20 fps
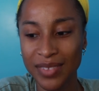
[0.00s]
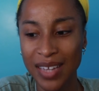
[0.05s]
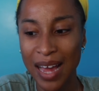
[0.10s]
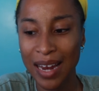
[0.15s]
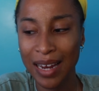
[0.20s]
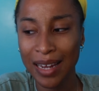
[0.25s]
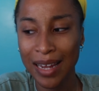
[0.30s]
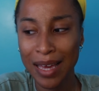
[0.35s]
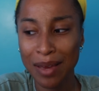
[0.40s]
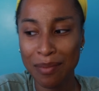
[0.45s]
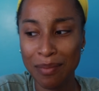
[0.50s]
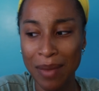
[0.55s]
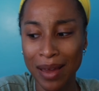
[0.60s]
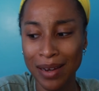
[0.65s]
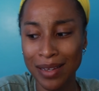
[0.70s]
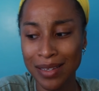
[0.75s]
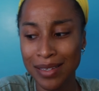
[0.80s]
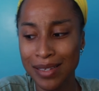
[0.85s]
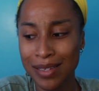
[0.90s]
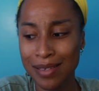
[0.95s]
of like
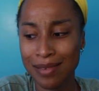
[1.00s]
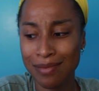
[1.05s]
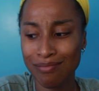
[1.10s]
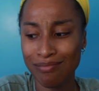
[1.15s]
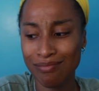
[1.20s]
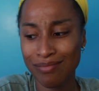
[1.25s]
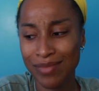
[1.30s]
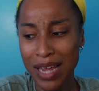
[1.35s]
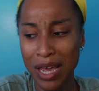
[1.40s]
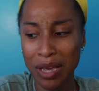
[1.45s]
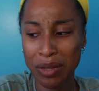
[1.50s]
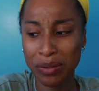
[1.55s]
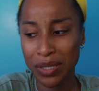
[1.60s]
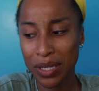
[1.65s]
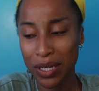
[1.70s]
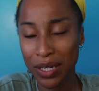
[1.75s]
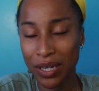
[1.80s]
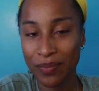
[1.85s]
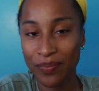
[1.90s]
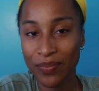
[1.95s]
matted tangled
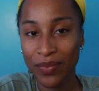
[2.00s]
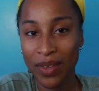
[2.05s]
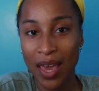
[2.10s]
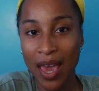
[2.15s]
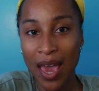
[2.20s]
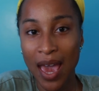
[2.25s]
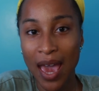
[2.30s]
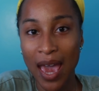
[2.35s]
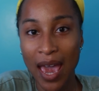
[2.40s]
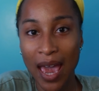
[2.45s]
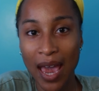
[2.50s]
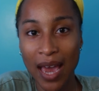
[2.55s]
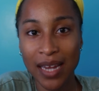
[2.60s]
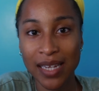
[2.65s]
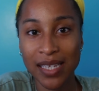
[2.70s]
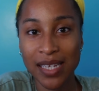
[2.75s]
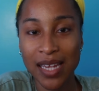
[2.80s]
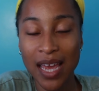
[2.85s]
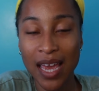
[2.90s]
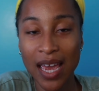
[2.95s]
hair,
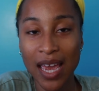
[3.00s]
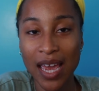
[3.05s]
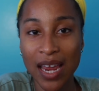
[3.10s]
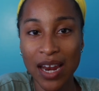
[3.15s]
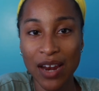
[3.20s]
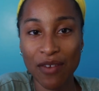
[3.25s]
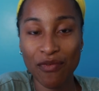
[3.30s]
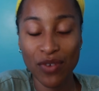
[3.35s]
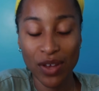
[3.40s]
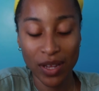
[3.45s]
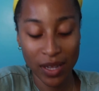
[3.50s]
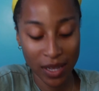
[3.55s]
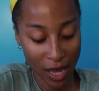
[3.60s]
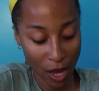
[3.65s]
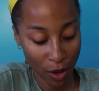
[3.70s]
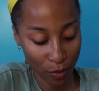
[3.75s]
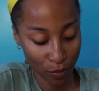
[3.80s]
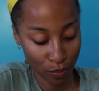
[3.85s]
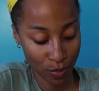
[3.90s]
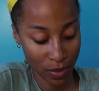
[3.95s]
and it really
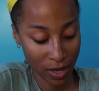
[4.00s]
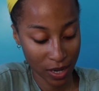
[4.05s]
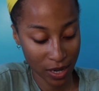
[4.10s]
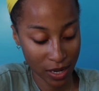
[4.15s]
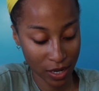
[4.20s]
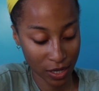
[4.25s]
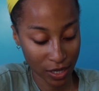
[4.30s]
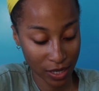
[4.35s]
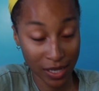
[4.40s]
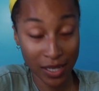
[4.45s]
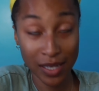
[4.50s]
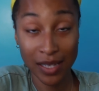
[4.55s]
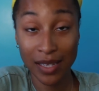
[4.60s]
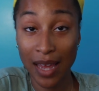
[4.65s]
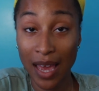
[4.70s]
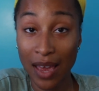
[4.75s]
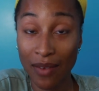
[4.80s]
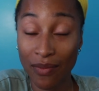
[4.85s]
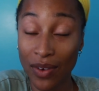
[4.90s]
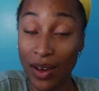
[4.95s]
helped me to
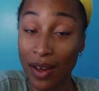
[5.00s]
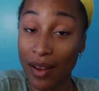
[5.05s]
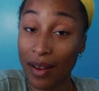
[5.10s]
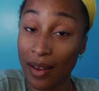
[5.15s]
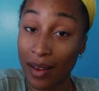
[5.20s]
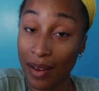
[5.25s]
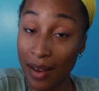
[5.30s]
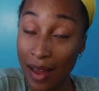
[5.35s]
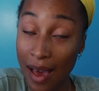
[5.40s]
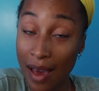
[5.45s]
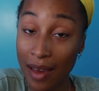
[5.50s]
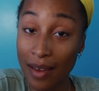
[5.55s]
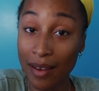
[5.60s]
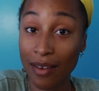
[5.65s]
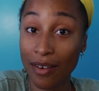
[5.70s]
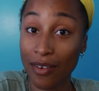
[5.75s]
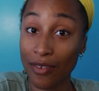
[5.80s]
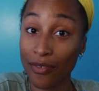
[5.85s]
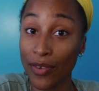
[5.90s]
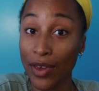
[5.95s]
save a lot
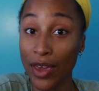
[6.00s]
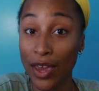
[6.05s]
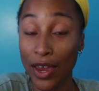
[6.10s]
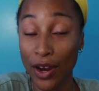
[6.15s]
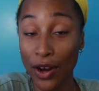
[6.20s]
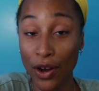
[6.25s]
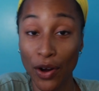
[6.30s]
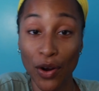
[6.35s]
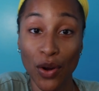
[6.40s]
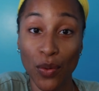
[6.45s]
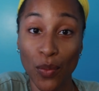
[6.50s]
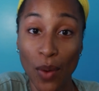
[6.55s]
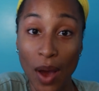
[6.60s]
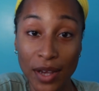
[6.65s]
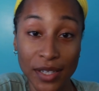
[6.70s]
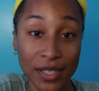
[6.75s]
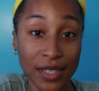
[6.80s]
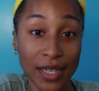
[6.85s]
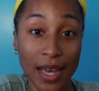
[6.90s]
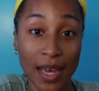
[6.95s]
of hair on
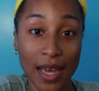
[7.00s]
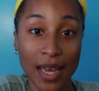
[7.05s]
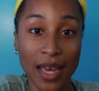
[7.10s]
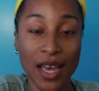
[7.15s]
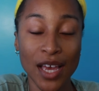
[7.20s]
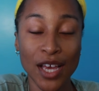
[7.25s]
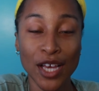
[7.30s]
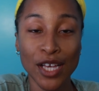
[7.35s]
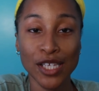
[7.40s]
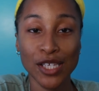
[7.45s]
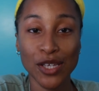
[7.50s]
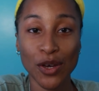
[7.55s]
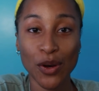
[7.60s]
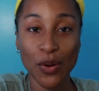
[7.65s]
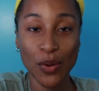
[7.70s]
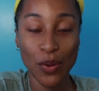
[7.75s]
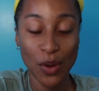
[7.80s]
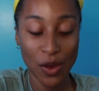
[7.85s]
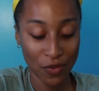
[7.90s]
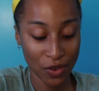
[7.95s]
wash day.
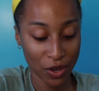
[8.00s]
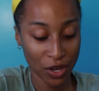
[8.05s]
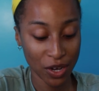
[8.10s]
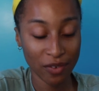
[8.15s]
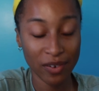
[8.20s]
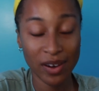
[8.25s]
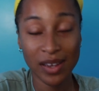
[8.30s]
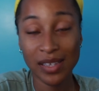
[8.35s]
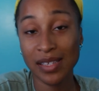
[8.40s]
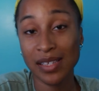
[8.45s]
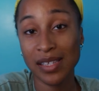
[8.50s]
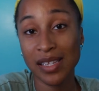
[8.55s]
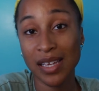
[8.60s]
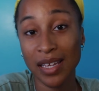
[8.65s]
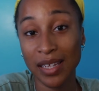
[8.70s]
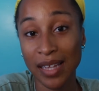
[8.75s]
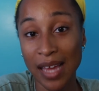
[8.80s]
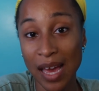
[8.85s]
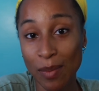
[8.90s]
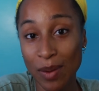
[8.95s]
So if you're curious in
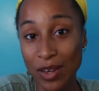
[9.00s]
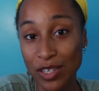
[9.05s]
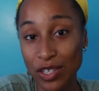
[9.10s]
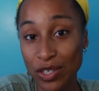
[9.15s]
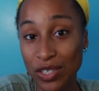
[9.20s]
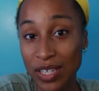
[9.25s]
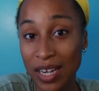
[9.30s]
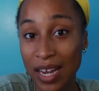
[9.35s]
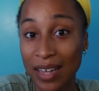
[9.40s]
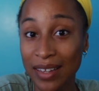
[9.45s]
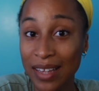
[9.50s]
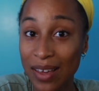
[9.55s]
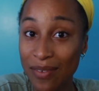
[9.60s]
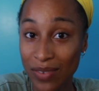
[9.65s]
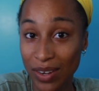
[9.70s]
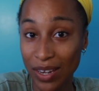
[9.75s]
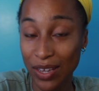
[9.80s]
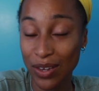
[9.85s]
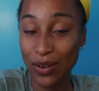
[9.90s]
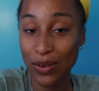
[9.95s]
seeing that, make sure you check out that
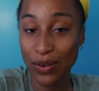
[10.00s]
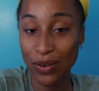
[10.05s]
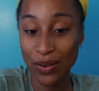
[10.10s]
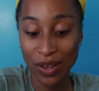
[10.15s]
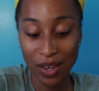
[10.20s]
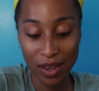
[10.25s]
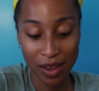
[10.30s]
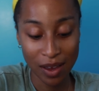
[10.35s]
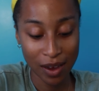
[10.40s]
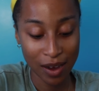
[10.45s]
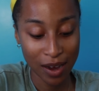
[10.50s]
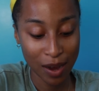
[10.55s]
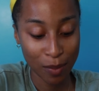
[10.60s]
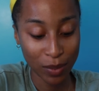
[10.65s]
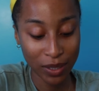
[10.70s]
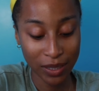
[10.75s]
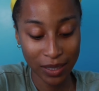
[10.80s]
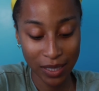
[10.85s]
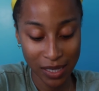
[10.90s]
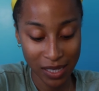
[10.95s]
video.
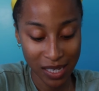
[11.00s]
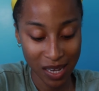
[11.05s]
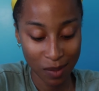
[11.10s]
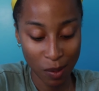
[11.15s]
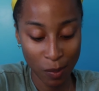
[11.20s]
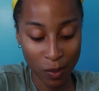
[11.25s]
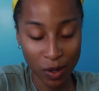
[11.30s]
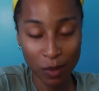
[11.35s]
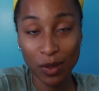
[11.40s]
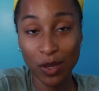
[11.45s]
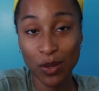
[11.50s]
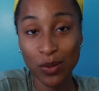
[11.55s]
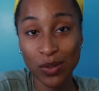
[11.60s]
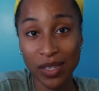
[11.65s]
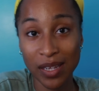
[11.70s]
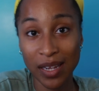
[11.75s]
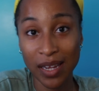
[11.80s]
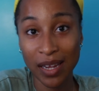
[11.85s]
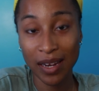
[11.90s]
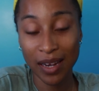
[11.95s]
But this time I'm going to be
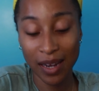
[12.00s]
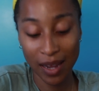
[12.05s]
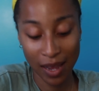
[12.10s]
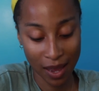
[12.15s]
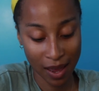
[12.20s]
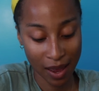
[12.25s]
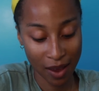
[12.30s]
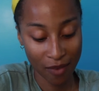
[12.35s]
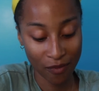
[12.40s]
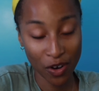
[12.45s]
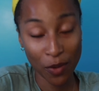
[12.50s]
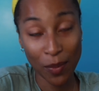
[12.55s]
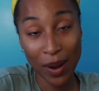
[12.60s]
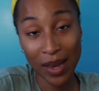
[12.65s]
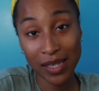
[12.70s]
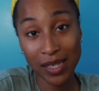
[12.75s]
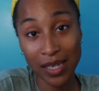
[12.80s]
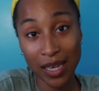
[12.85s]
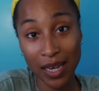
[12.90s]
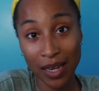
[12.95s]
using it for my
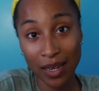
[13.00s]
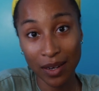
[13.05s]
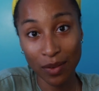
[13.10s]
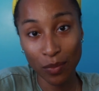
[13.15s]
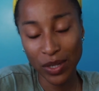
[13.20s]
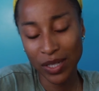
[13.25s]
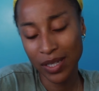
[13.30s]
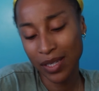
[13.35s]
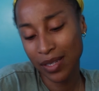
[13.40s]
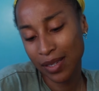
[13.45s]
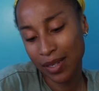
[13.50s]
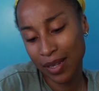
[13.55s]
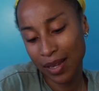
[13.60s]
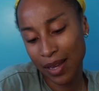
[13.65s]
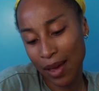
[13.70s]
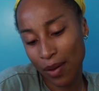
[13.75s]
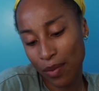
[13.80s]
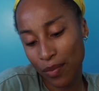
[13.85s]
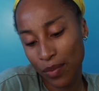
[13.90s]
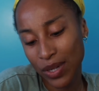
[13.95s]
skin, which is
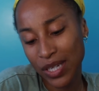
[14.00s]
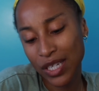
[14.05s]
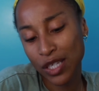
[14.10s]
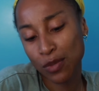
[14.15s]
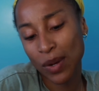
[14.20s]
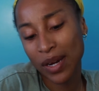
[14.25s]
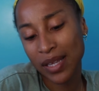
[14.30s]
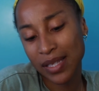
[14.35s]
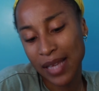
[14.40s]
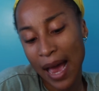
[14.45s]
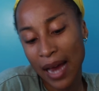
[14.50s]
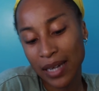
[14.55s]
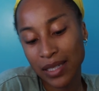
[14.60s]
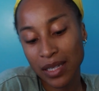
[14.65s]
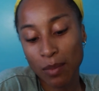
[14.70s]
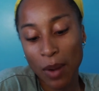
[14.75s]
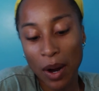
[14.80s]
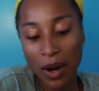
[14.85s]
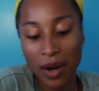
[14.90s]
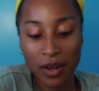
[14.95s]
what it's actually
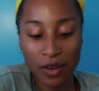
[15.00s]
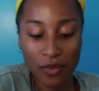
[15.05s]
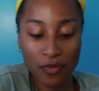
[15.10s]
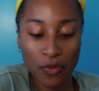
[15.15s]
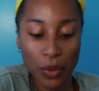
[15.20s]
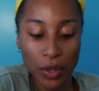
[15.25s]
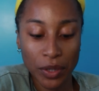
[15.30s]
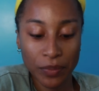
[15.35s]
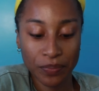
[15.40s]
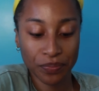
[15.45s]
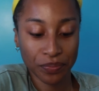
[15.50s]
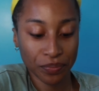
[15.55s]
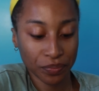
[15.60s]
marketed for.